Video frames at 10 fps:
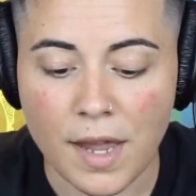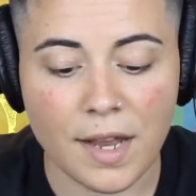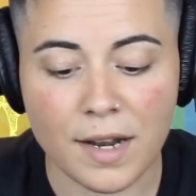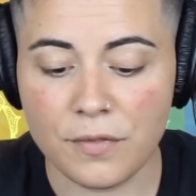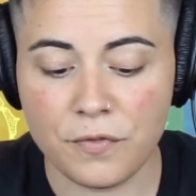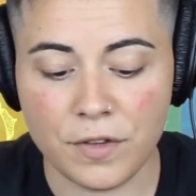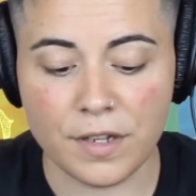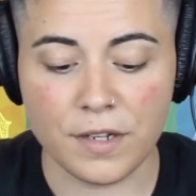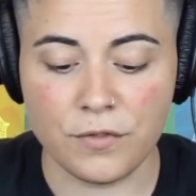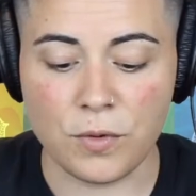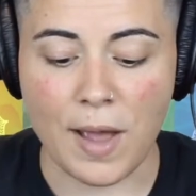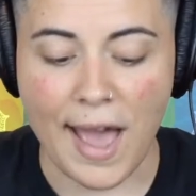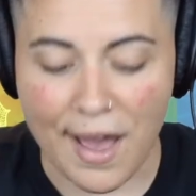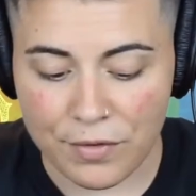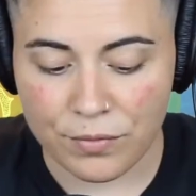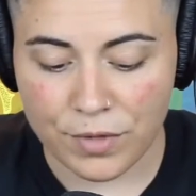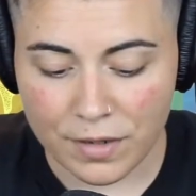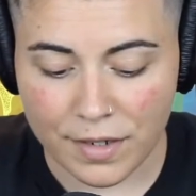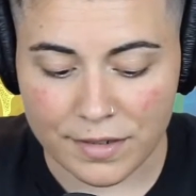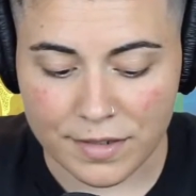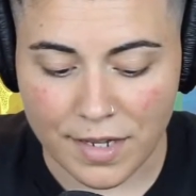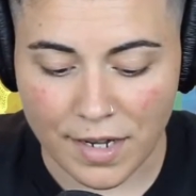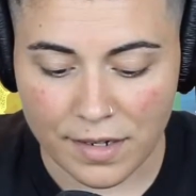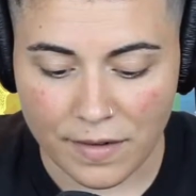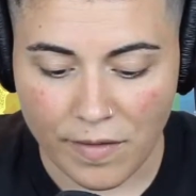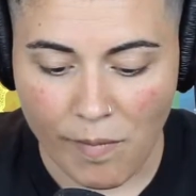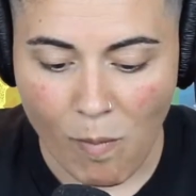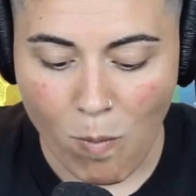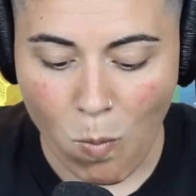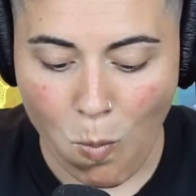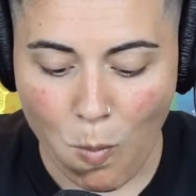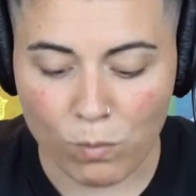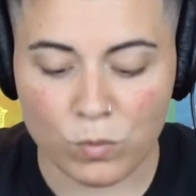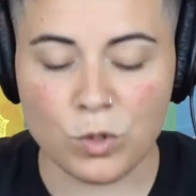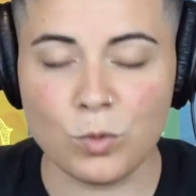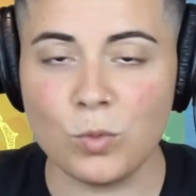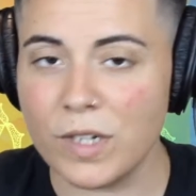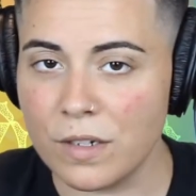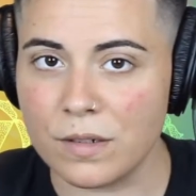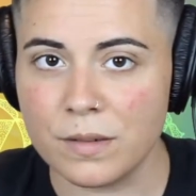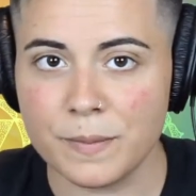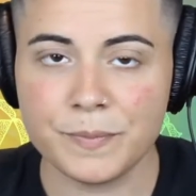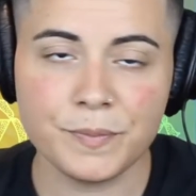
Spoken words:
And I feel like if you haven't realized that, you will